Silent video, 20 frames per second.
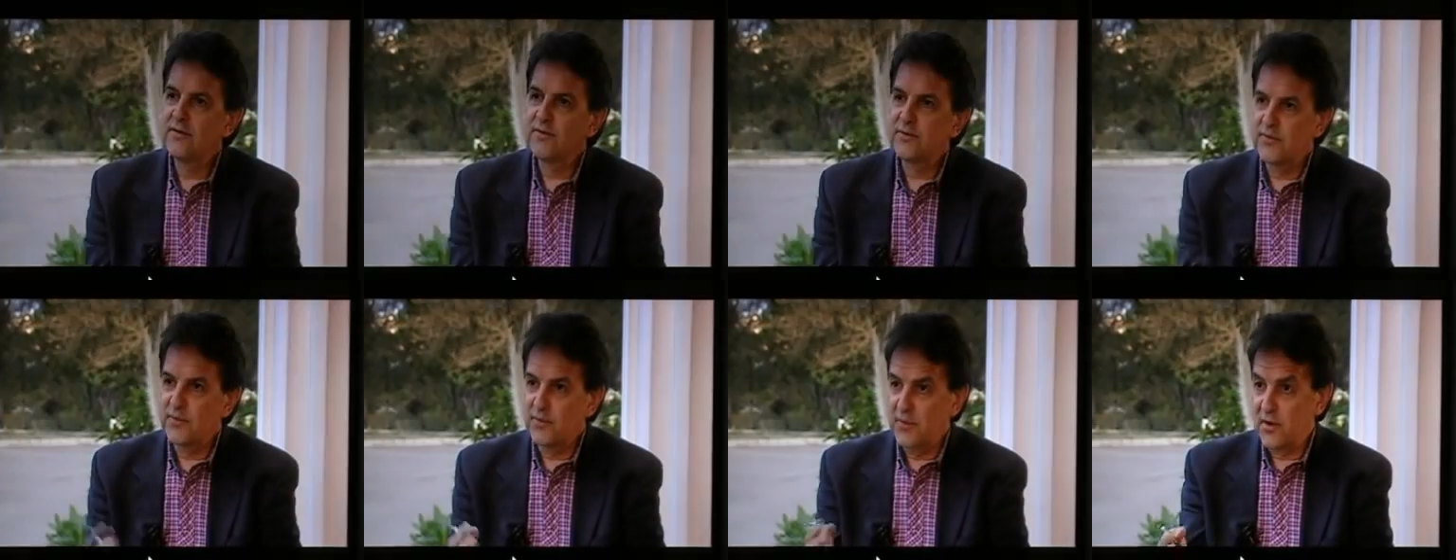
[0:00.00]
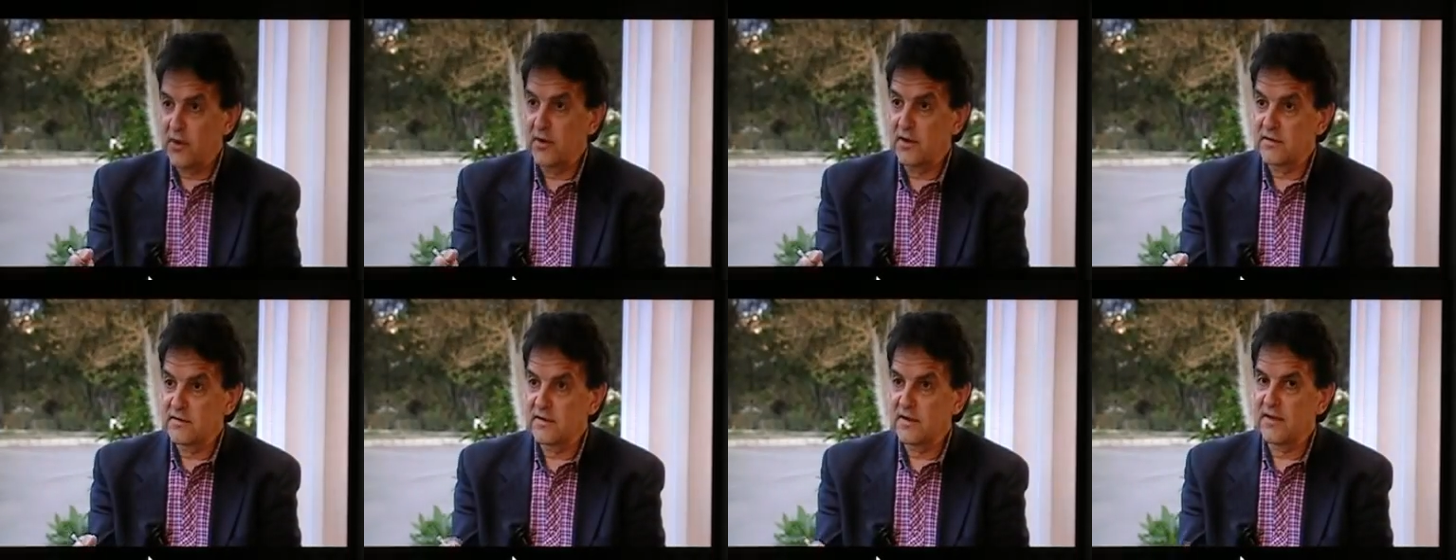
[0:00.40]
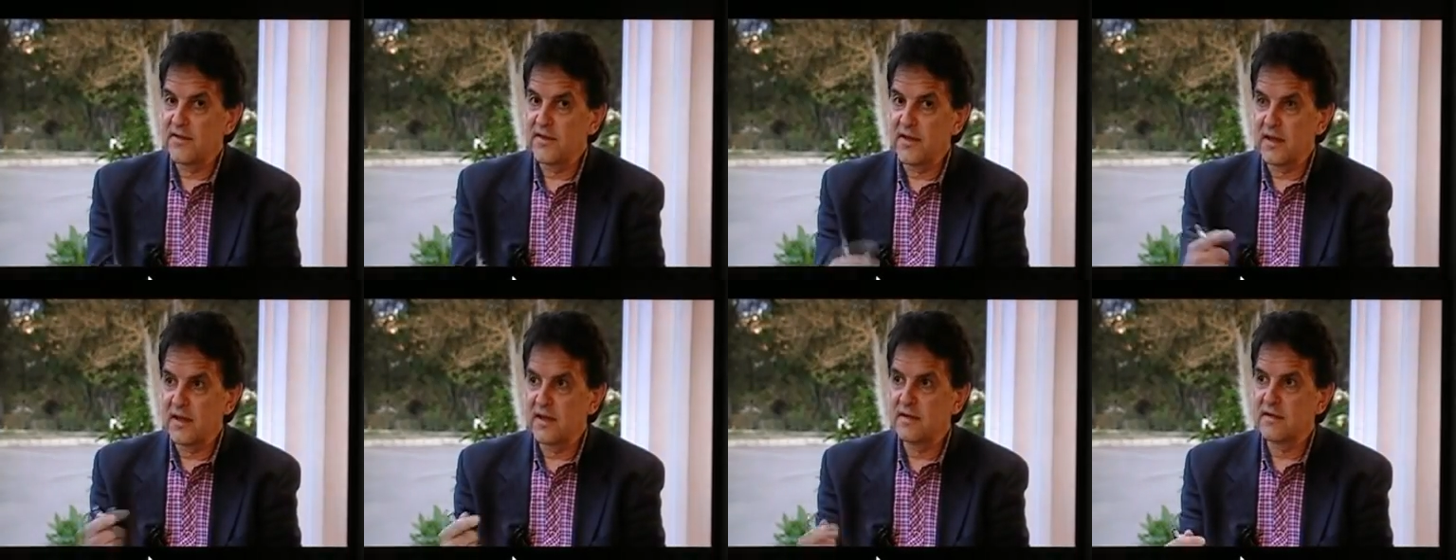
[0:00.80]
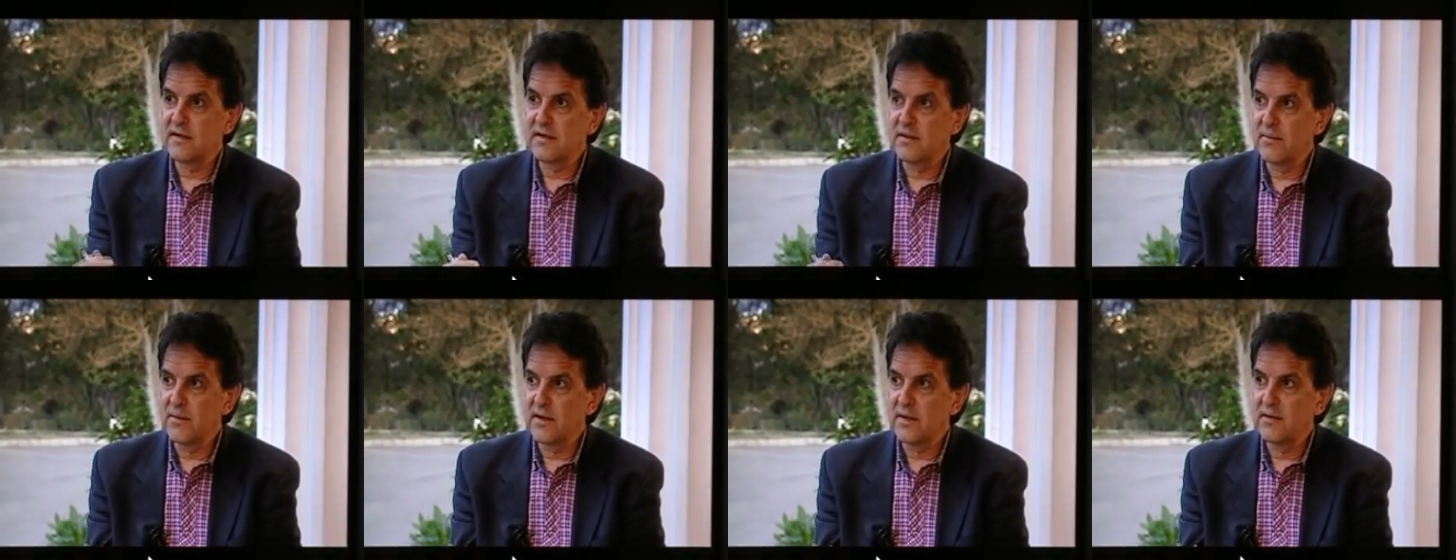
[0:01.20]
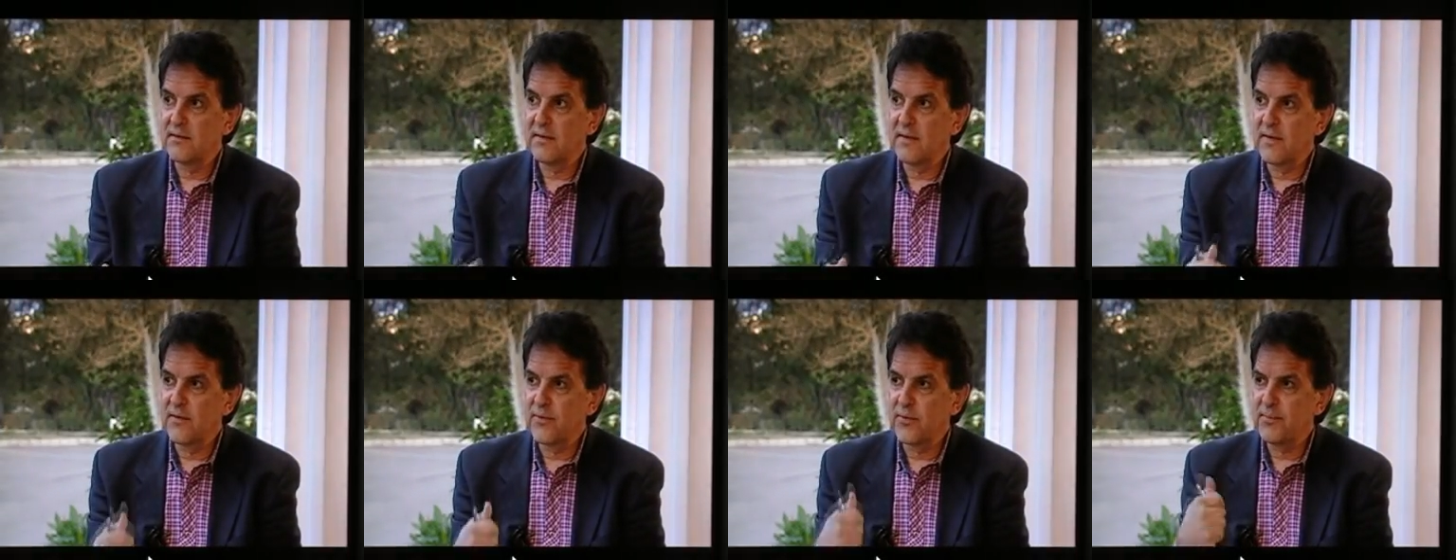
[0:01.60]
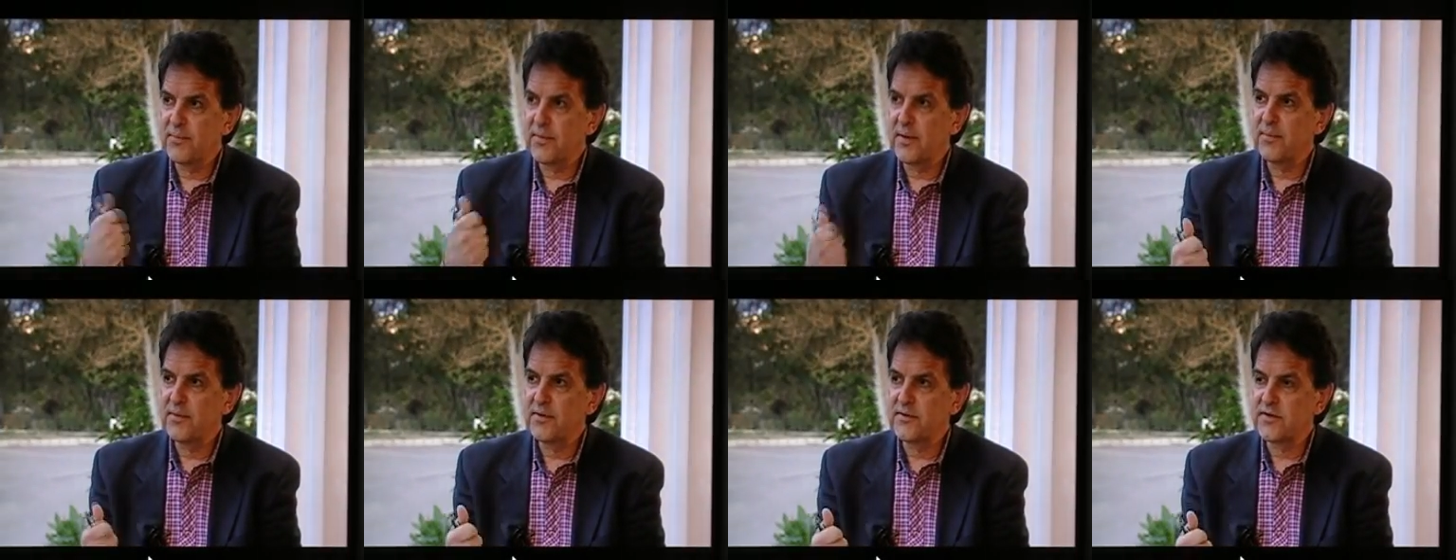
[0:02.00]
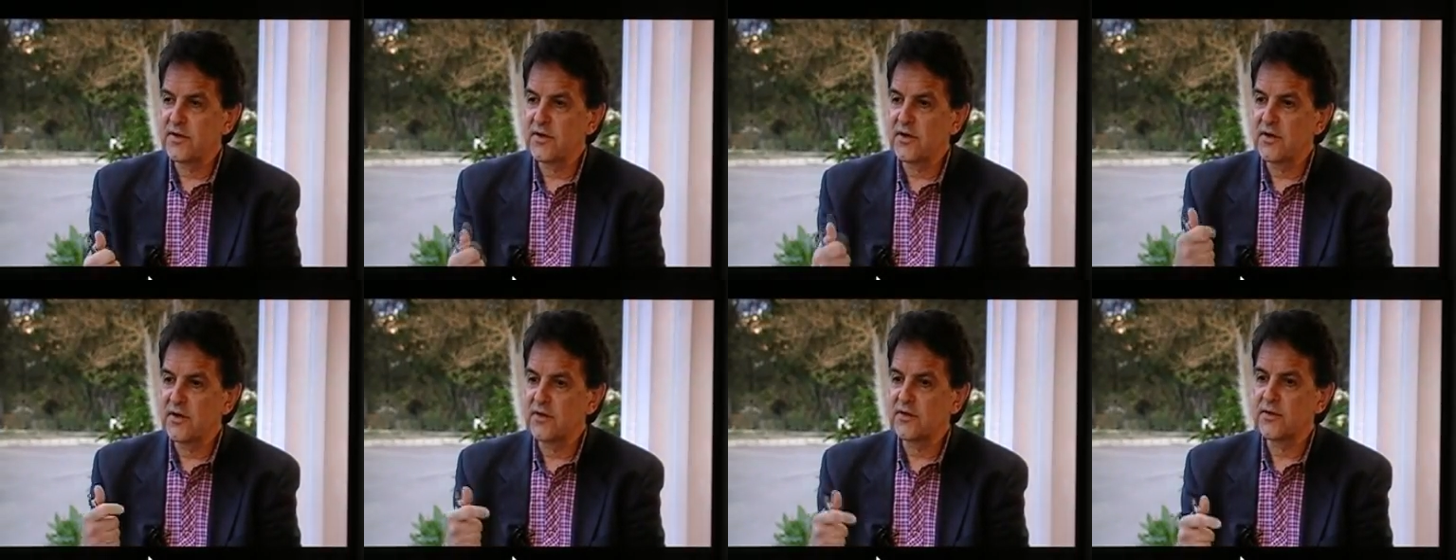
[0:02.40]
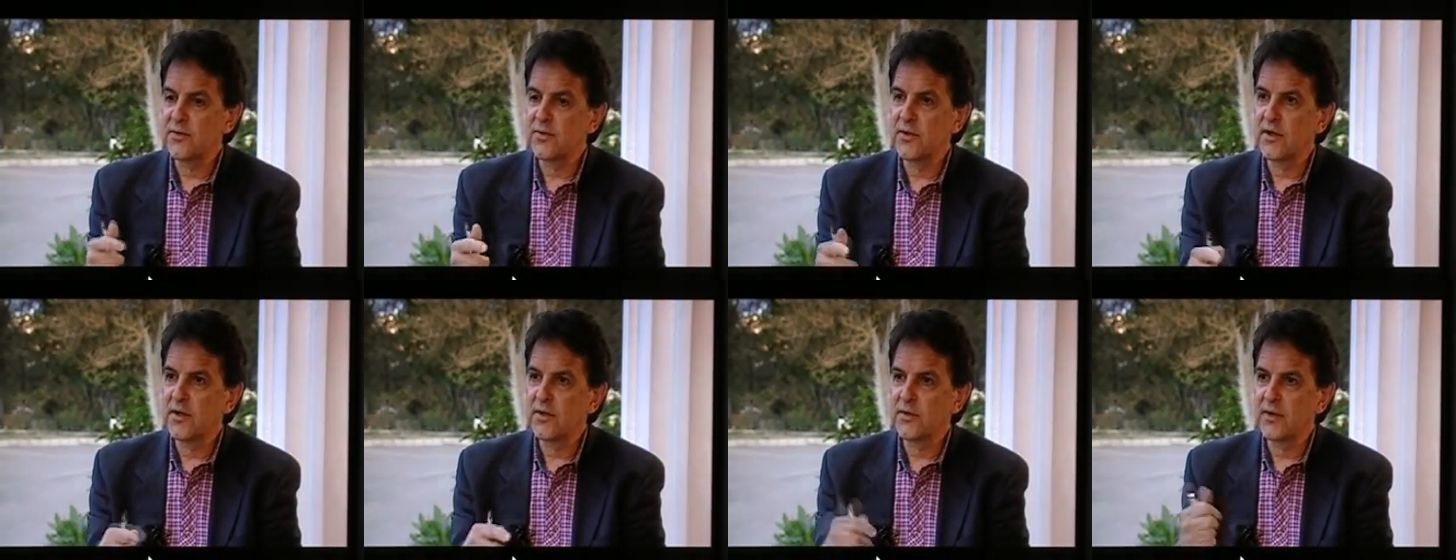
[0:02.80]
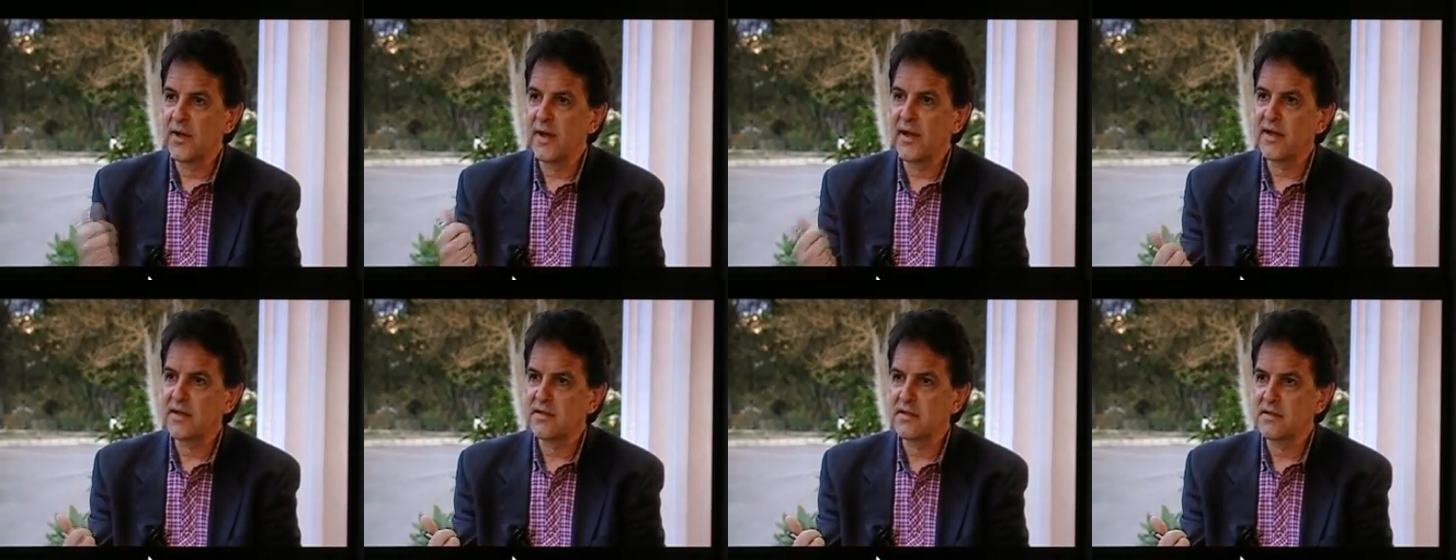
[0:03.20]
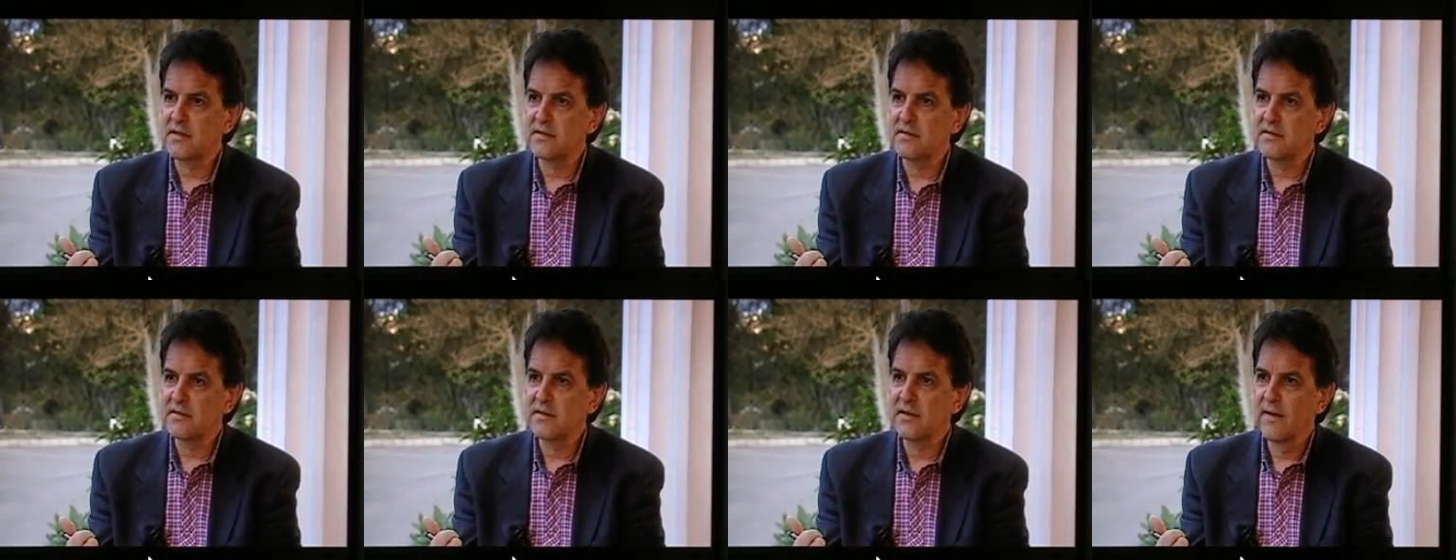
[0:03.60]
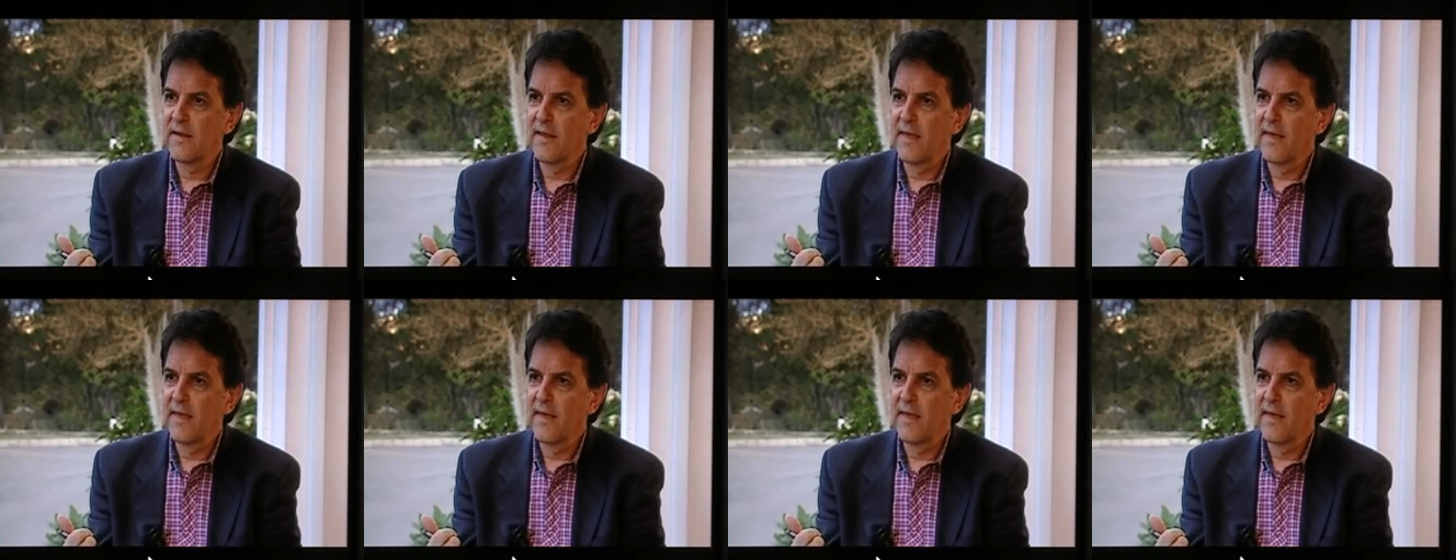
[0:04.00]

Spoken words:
to be honest, I think it can be, if people see a country without elections,